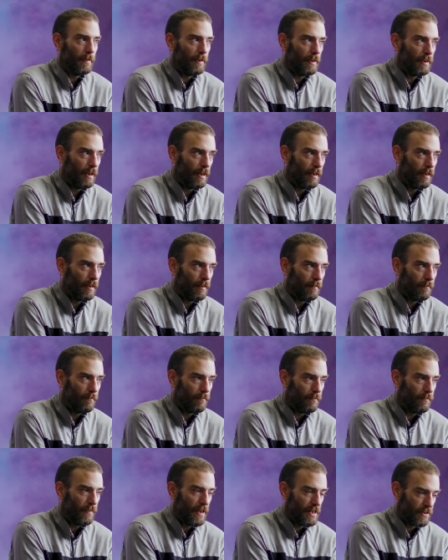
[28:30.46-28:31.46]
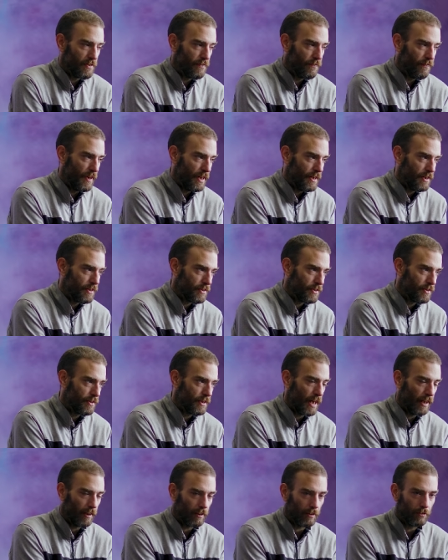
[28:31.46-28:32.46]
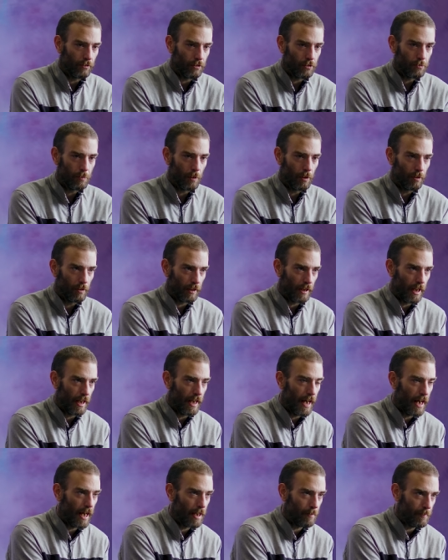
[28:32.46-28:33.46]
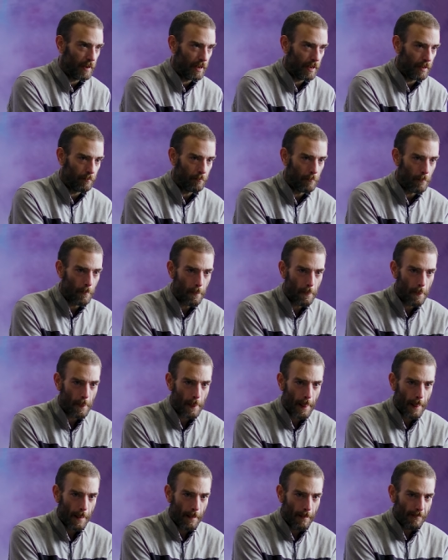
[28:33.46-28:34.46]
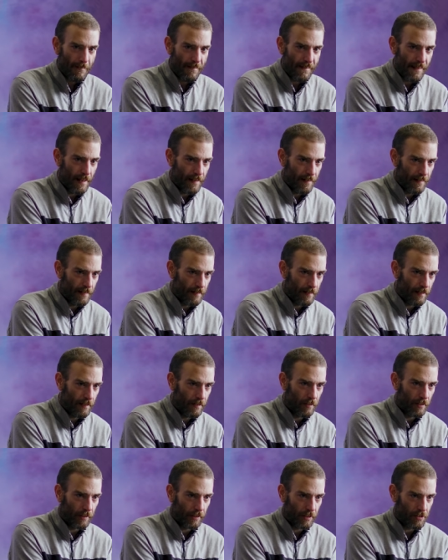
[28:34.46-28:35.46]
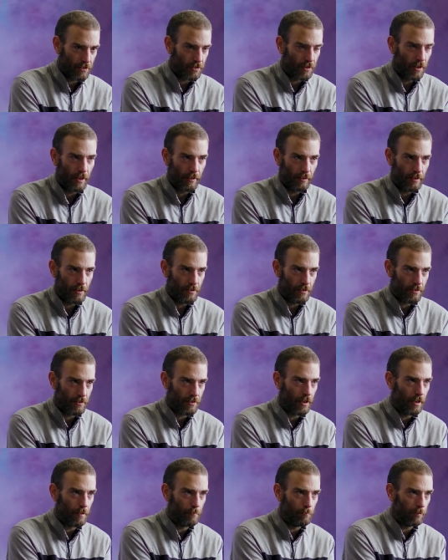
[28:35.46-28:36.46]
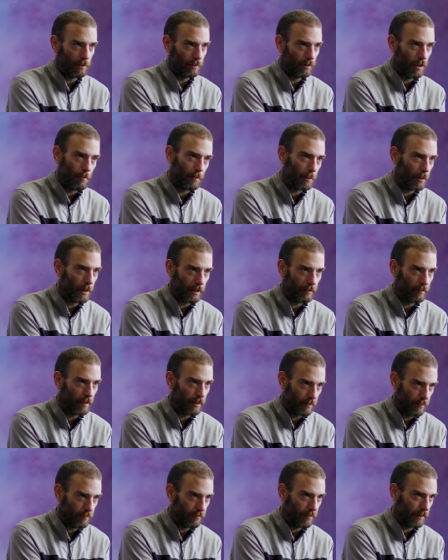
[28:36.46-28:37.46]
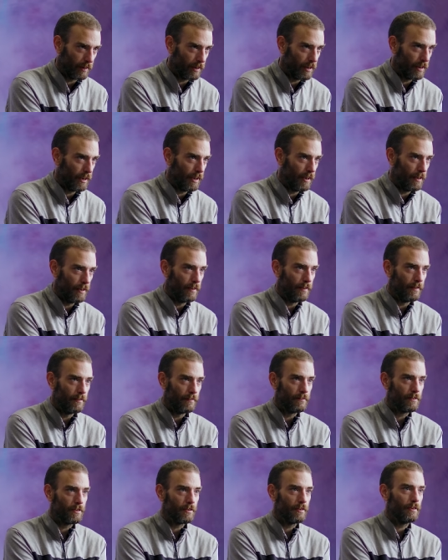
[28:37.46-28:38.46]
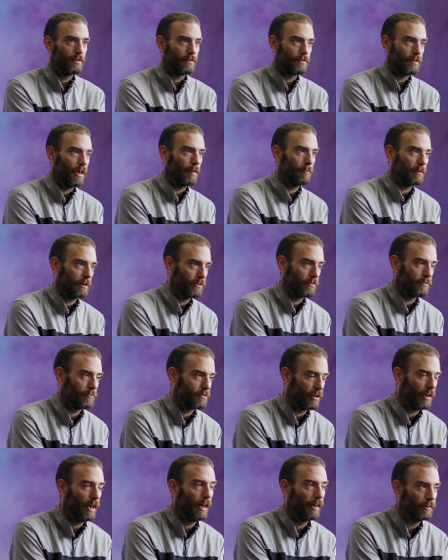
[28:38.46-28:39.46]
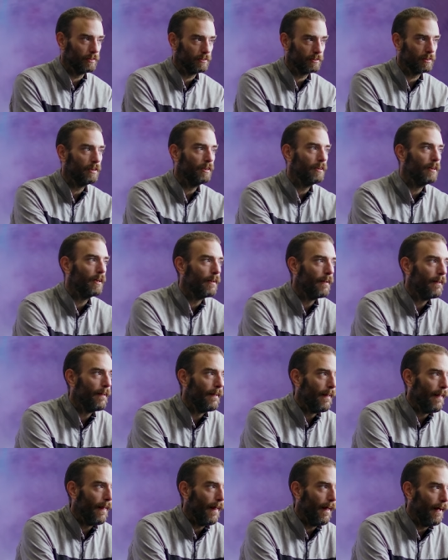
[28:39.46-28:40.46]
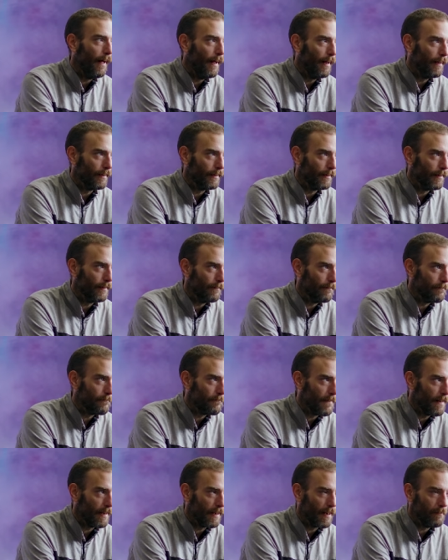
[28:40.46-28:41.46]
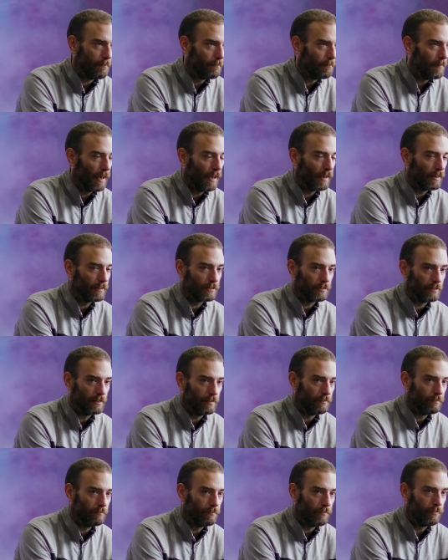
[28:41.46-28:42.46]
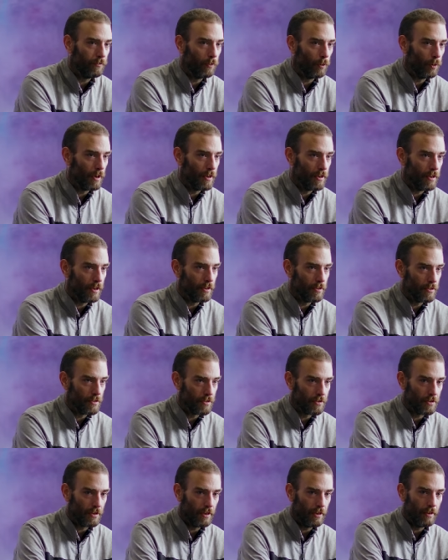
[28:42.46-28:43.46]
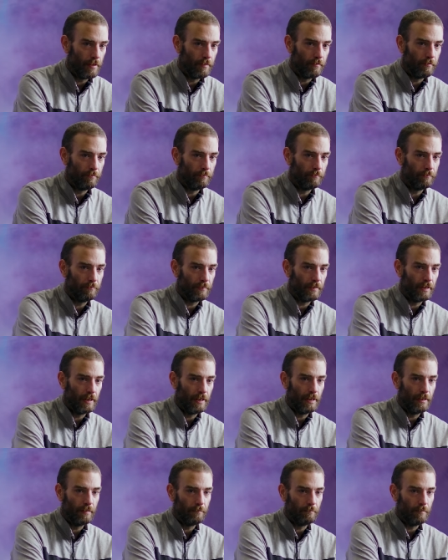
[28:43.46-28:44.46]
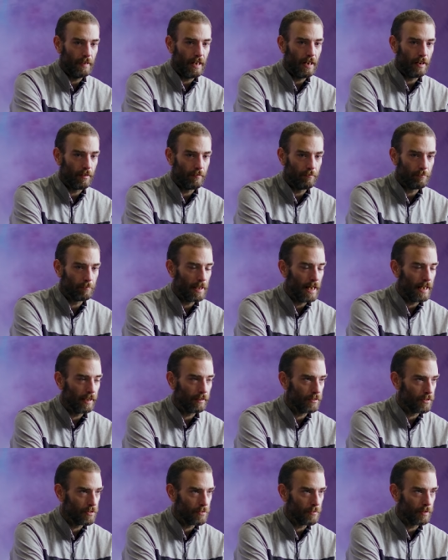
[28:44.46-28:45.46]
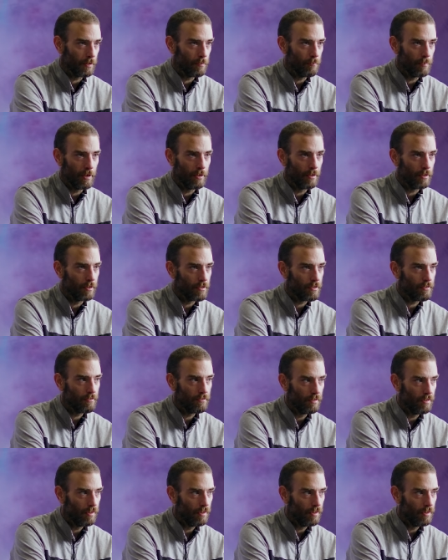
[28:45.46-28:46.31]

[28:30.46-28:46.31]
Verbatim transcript: face to face technical support like I had been, and hearing a song and just start blubbering like a freaking uh, sobbing child, and uh, and I'm honestly four years of, uh, out of practice with computers,